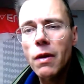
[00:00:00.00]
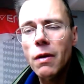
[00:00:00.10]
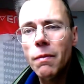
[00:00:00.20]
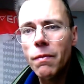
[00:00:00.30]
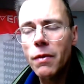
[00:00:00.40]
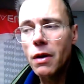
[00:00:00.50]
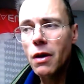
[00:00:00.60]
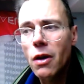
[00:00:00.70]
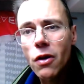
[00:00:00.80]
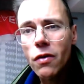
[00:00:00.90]
um,
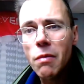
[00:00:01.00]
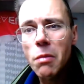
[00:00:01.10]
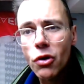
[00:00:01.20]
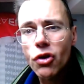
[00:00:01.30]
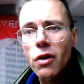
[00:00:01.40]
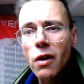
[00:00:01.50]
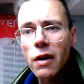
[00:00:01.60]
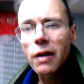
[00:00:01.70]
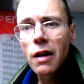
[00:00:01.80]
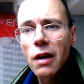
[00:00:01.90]
hurt
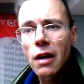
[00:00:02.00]
emotionally